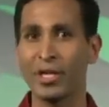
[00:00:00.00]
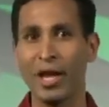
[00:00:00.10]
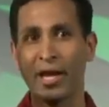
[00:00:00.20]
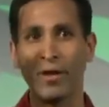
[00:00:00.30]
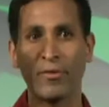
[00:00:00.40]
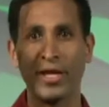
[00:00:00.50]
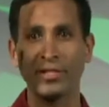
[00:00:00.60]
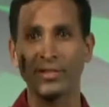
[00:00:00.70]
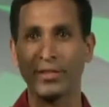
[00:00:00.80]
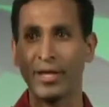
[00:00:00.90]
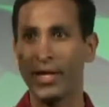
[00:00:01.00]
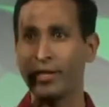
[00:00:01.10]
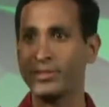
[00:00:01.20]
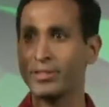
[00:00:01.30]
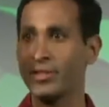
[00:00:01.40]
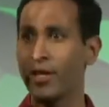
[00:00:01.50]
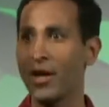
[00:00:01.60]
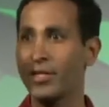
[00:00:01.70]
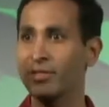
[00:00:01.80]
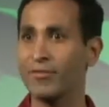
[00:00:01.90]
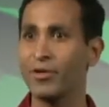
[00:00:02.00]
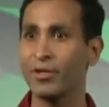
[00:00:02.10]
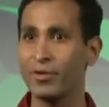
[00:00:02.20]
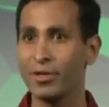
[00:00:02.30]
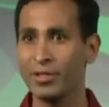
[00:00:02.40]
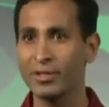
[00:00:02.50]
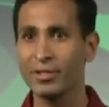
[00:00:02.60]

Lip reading: Can I get a raise hands in the audience if you could do it?